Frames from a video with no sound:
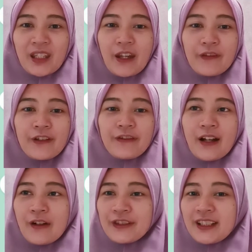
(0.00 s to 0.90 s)
Have you
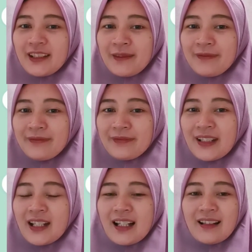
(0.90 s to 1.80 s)
found them?
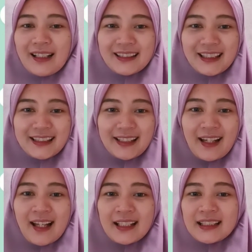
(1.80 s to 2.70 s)
Let's
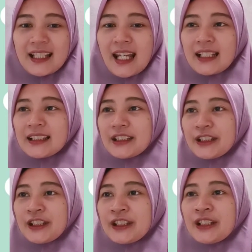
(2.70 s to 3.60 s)
discuss the
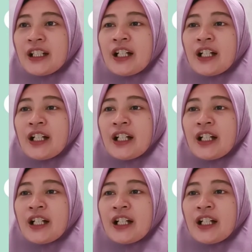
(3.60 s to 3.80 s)
answer.